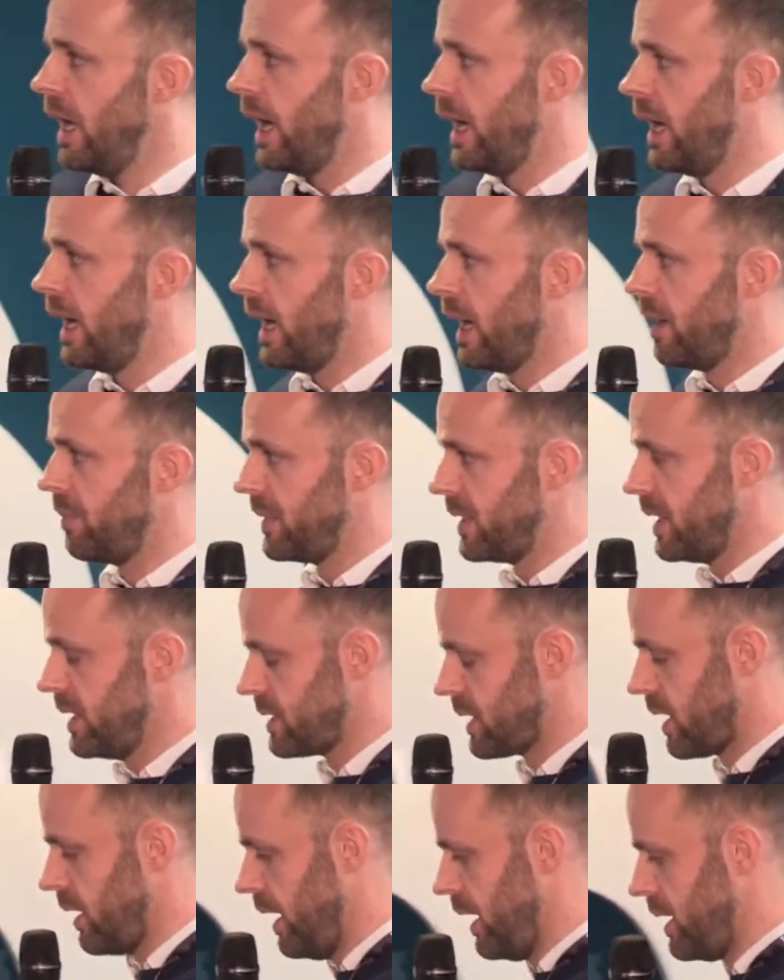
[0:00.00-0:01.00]
Um,
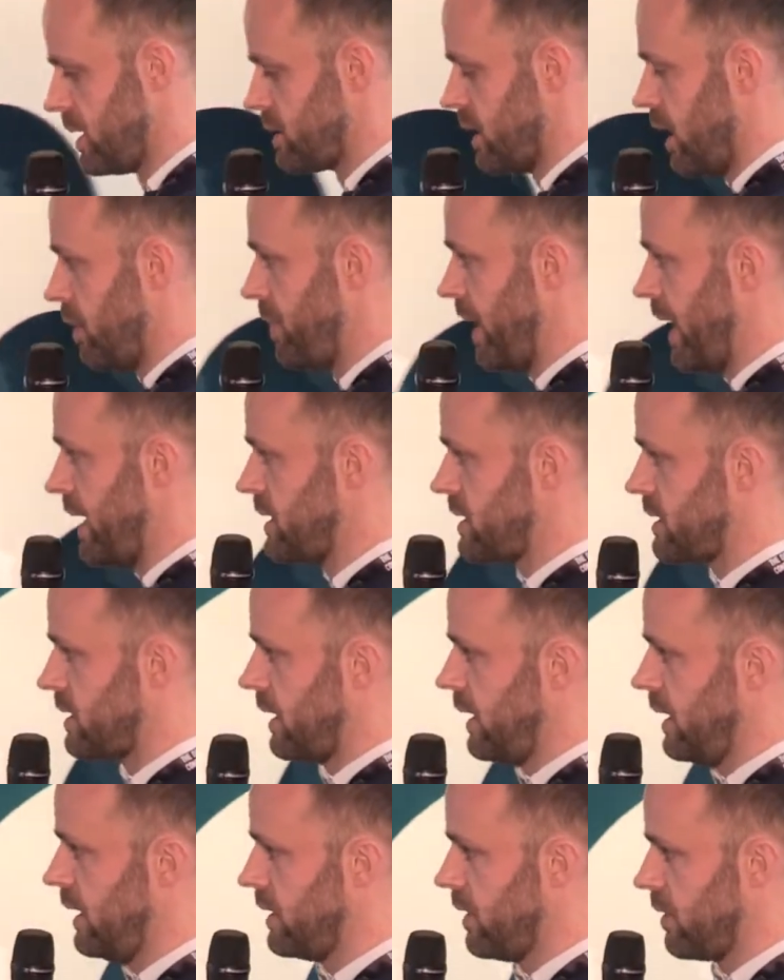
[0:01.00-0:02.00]
these clients are
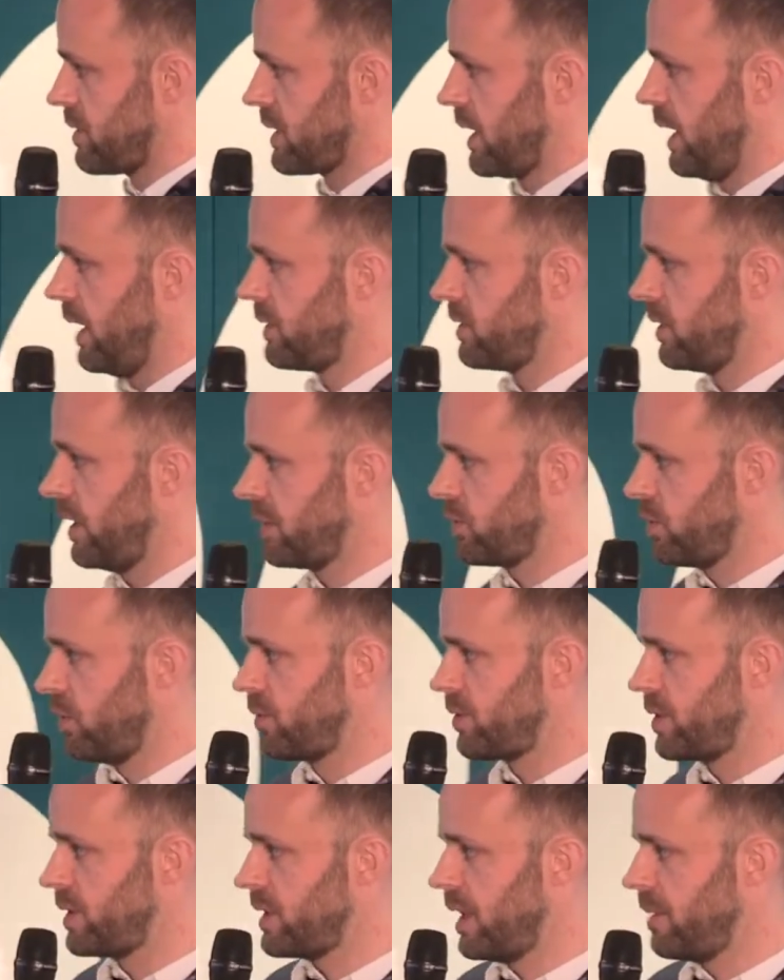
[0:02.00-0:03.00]
based in those 10
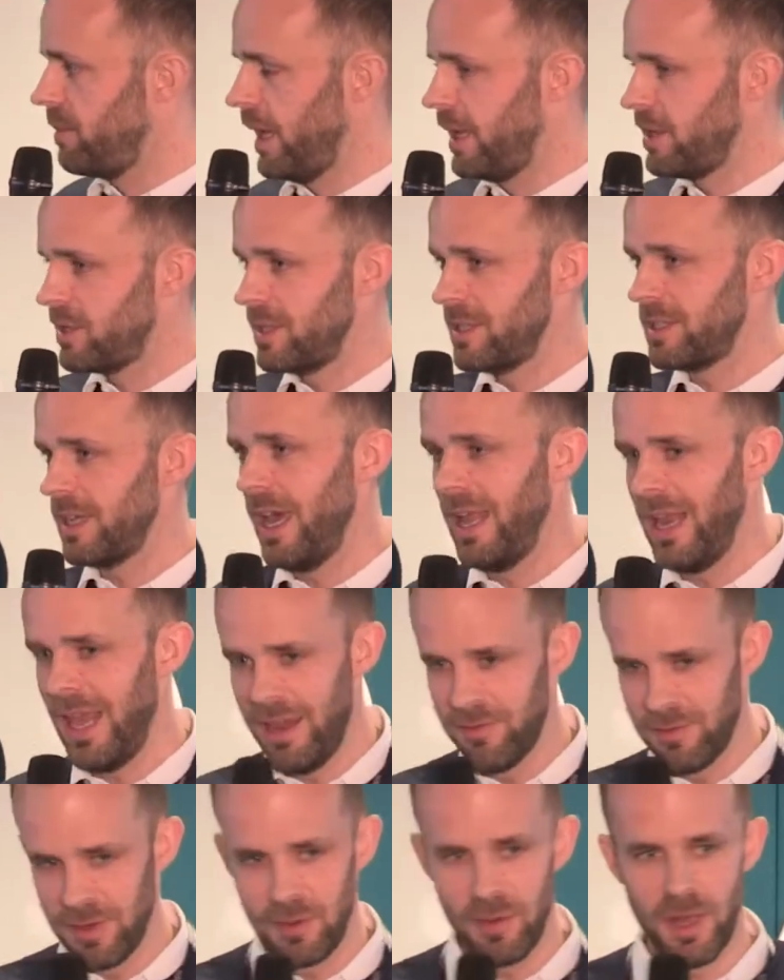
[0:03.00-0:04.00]
countries I mentioned, and
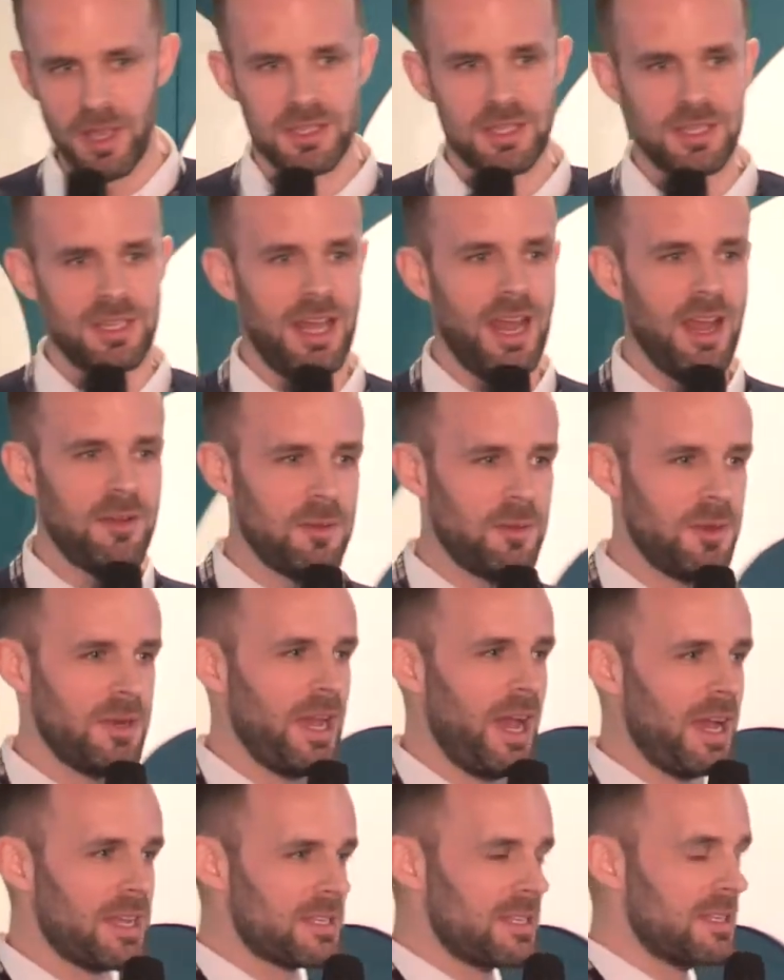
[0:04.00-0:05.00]
every question that
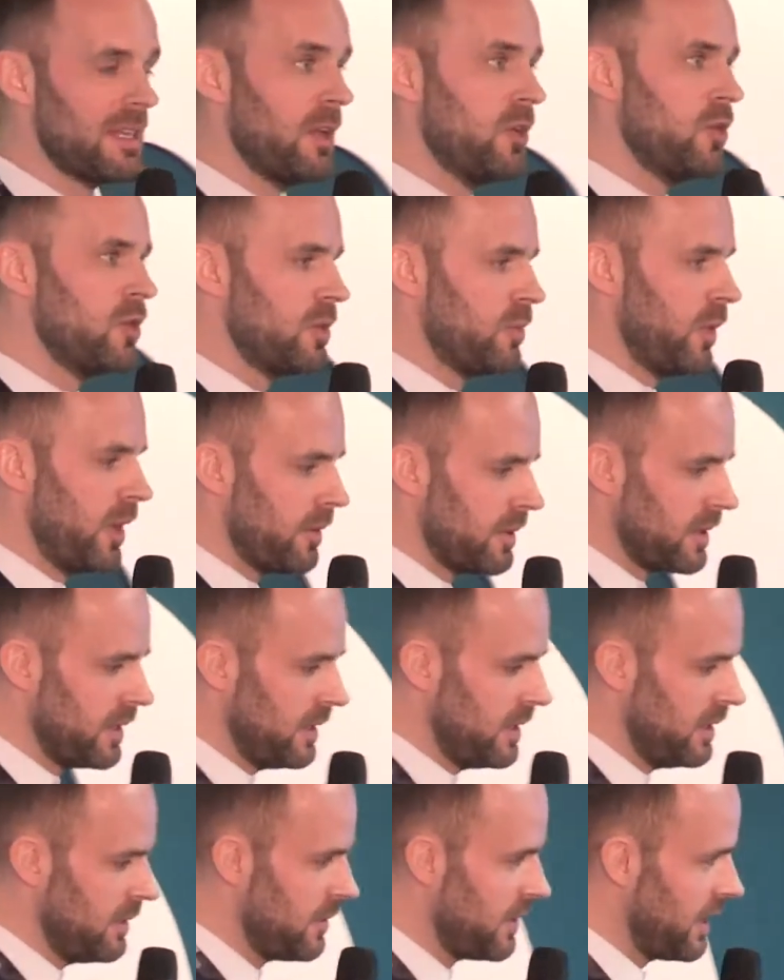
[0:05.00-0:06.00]
everybody asks today, who do you work with
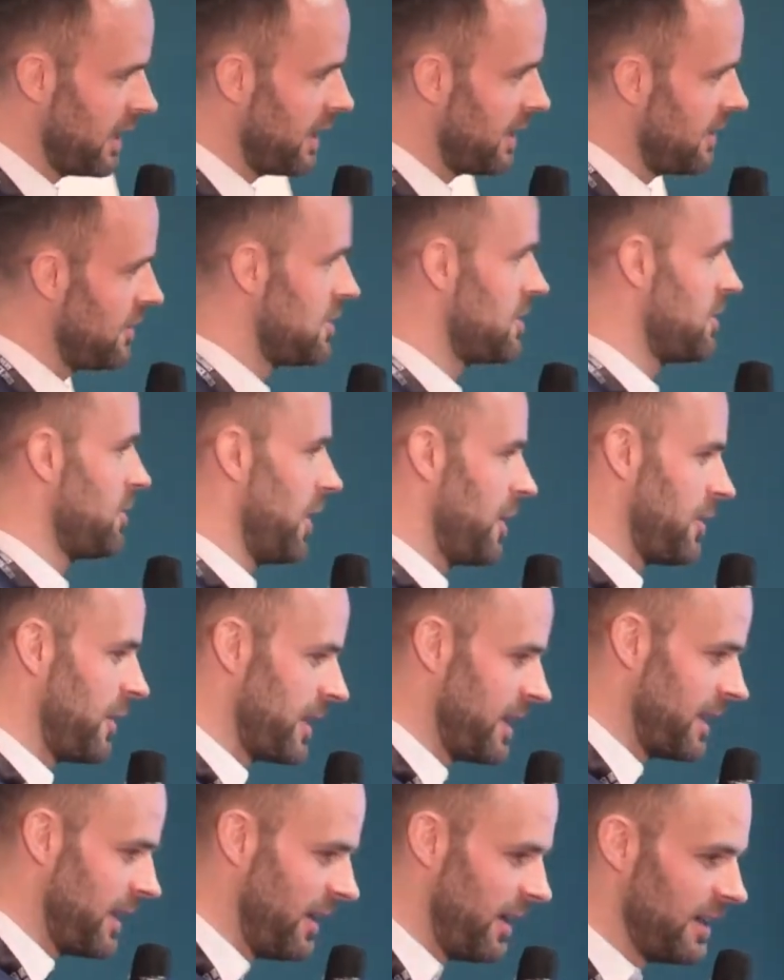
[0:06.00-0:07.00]
in the UK, who do you work
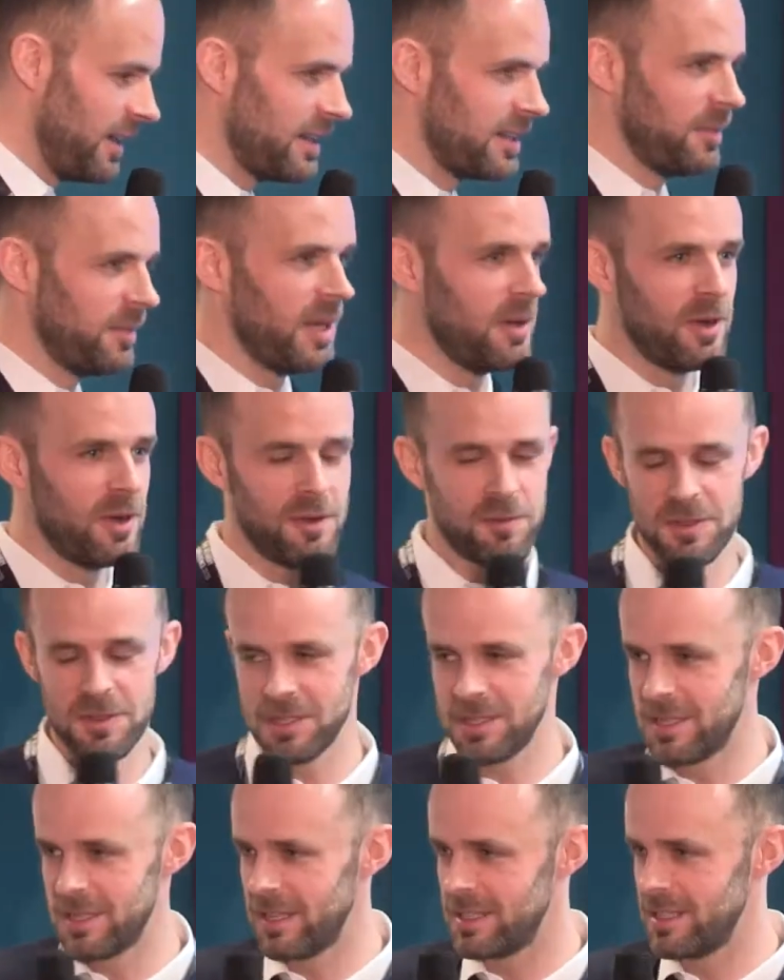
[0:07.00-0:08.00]
with in Ireland, the many
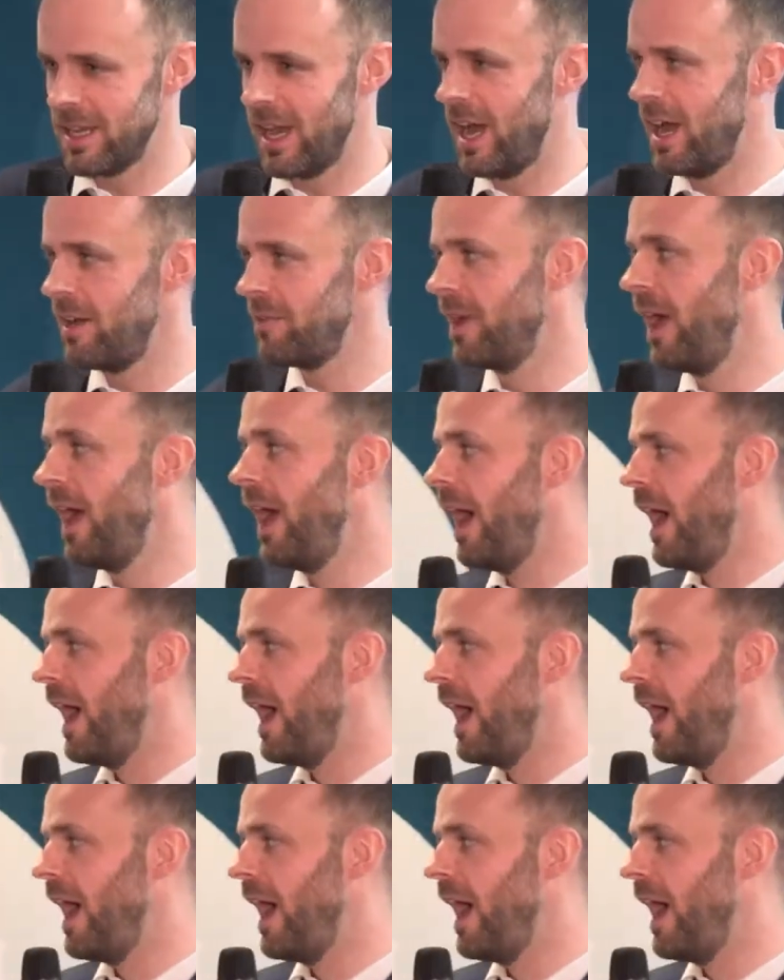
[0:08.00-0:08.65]
references that you have.